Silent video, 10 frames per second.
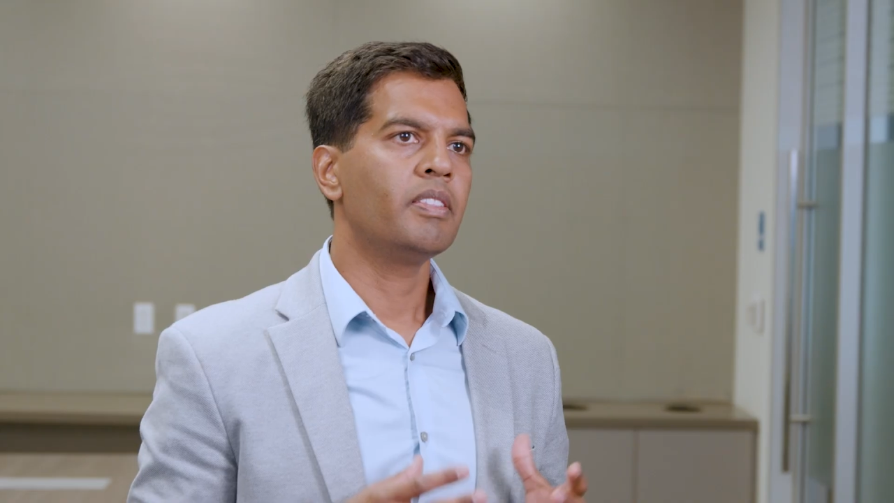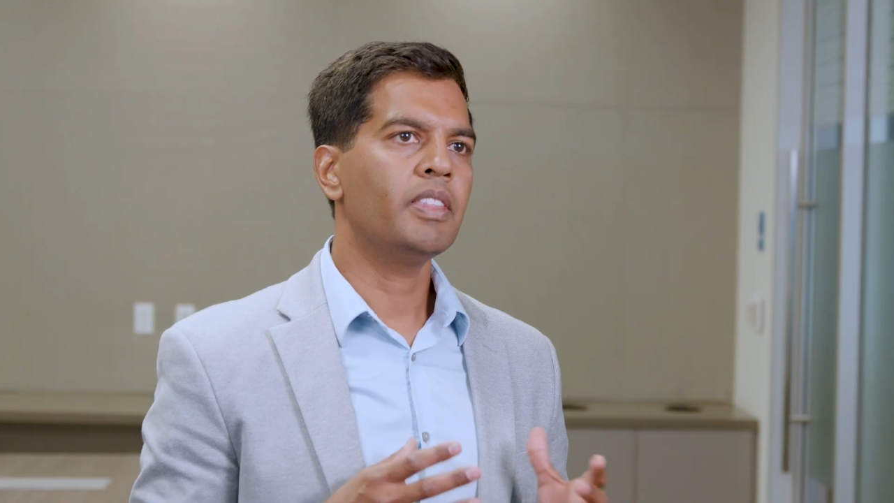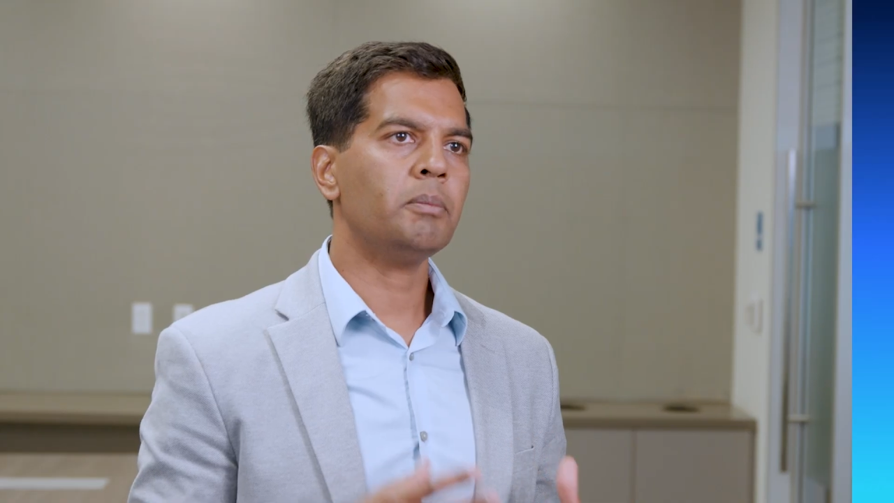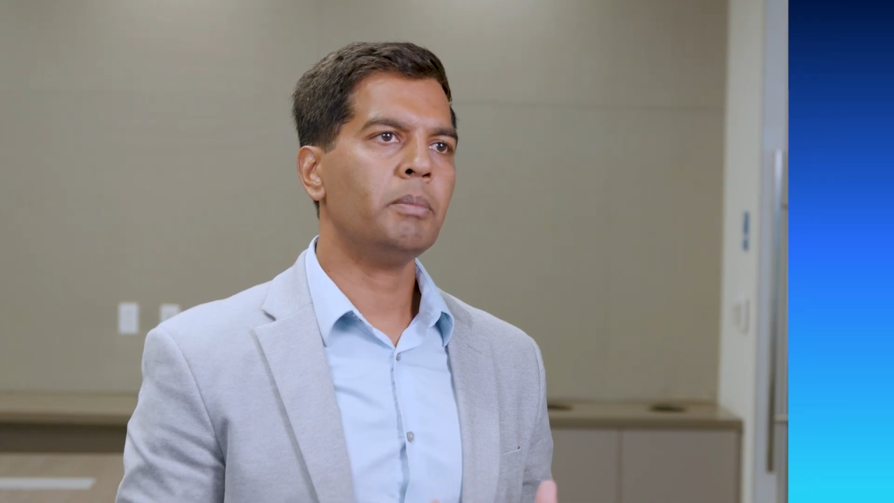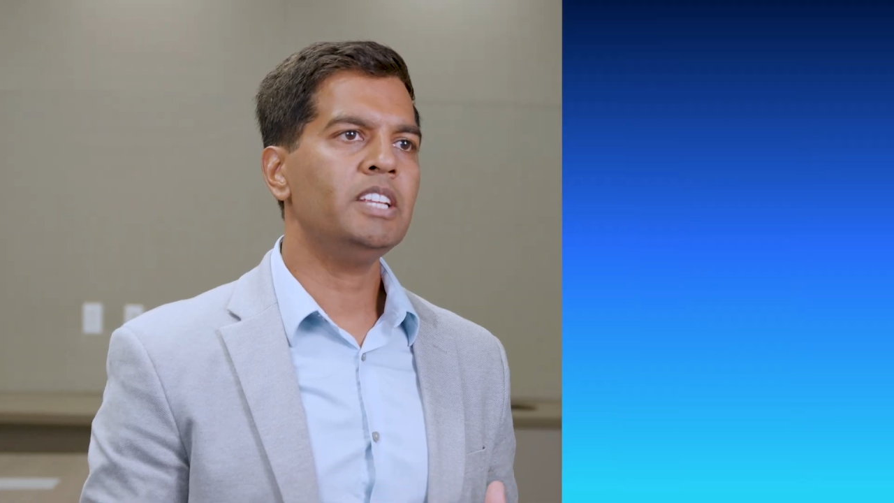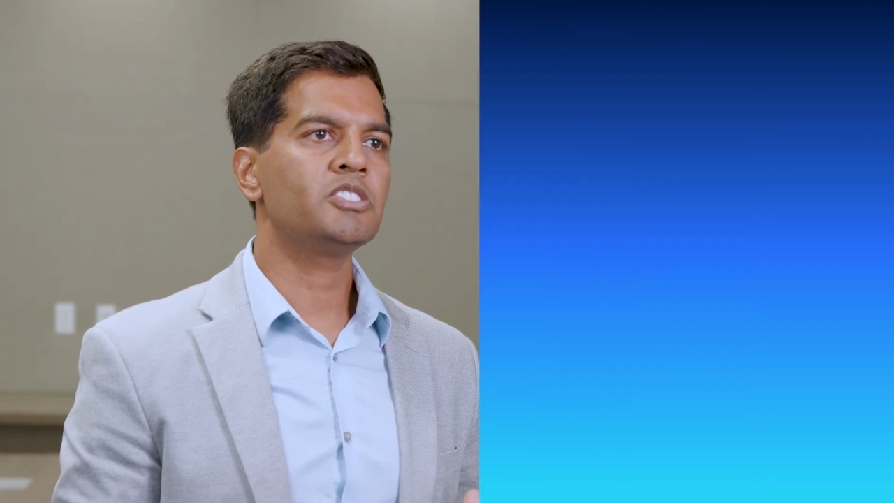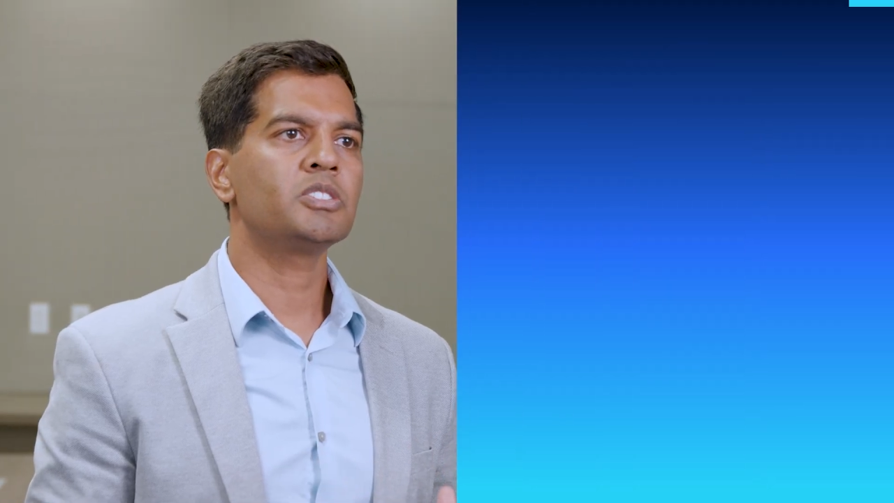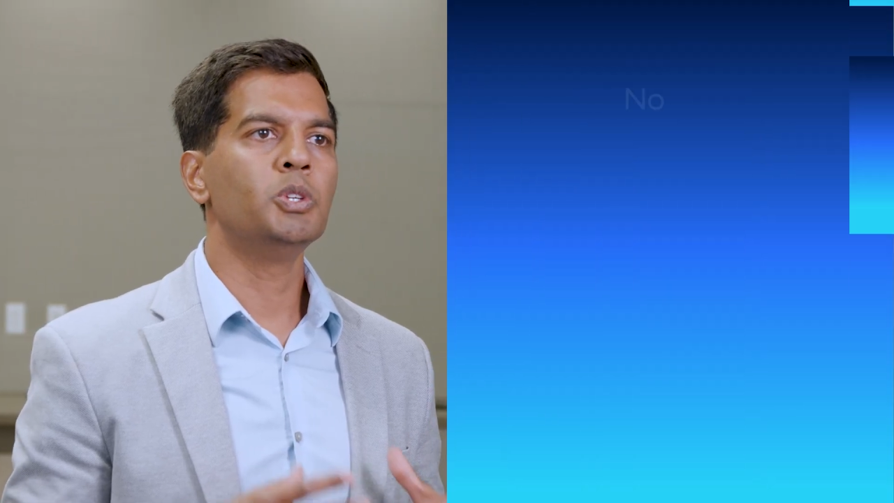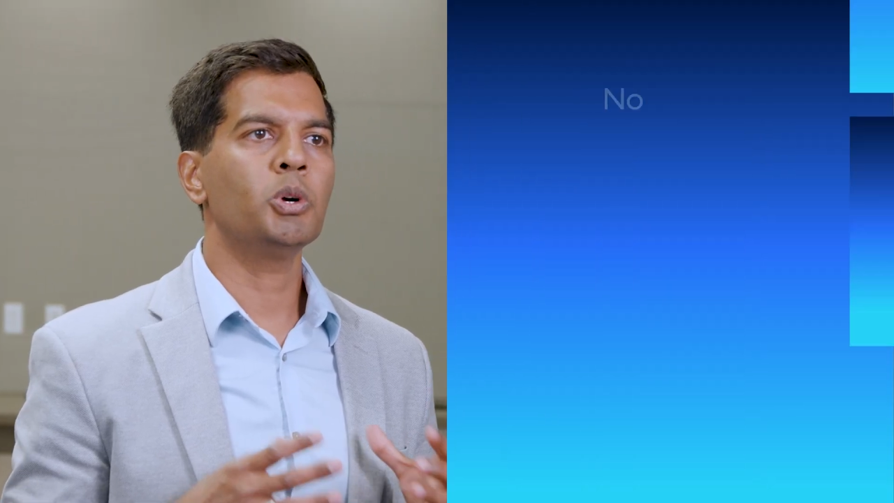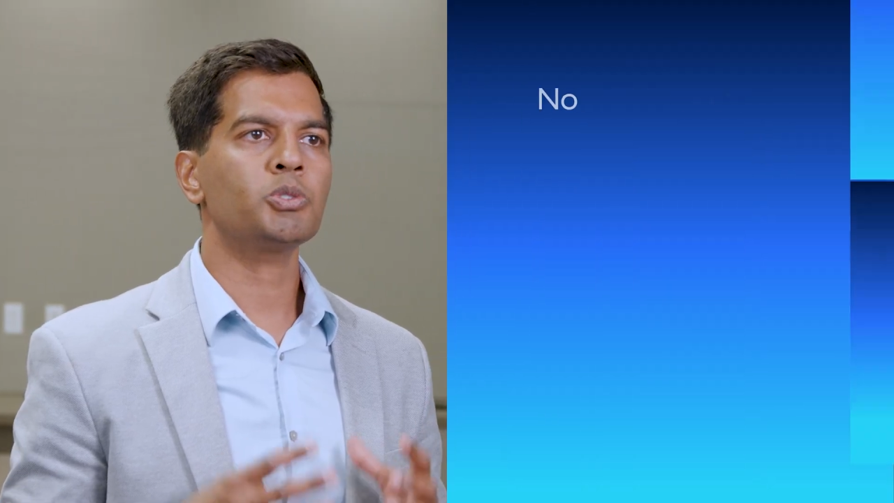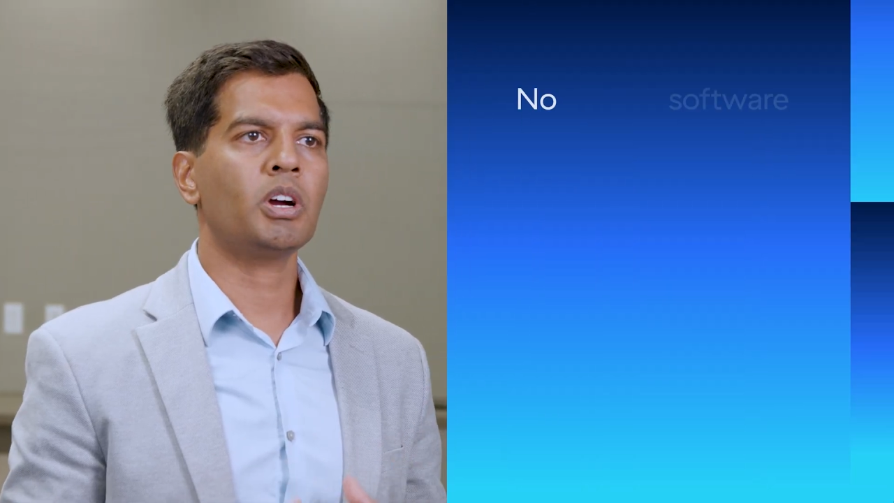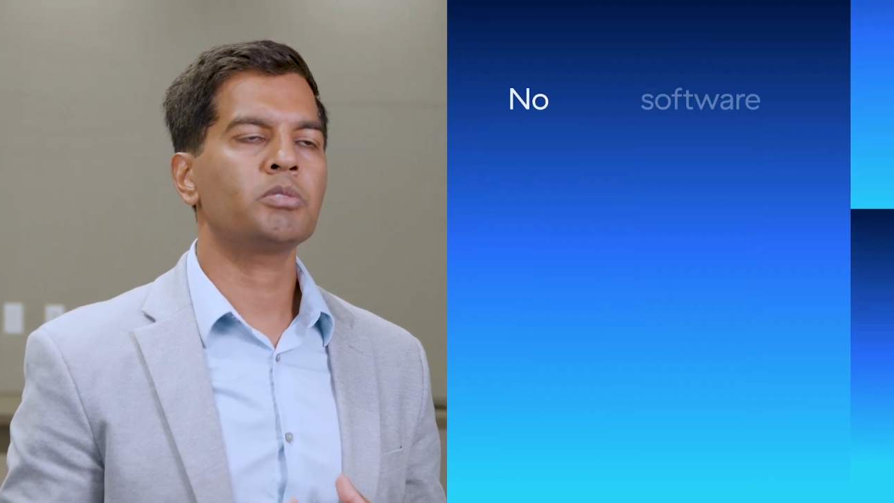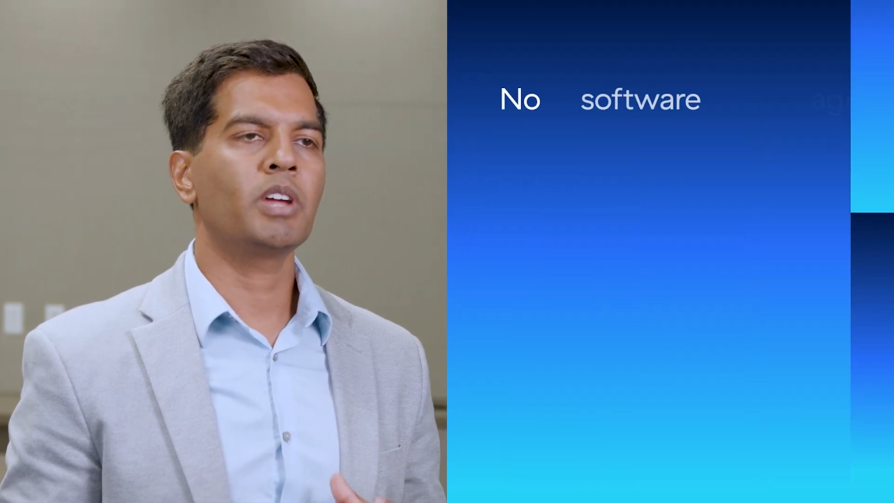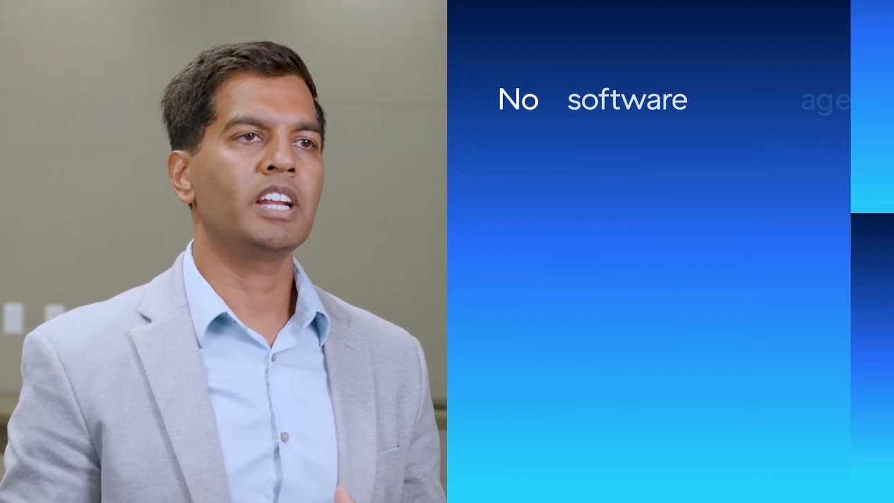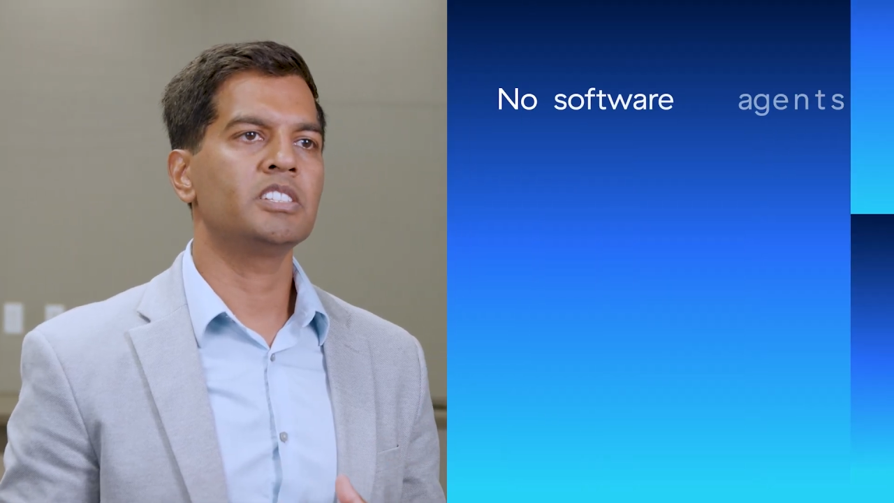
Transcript: That means no software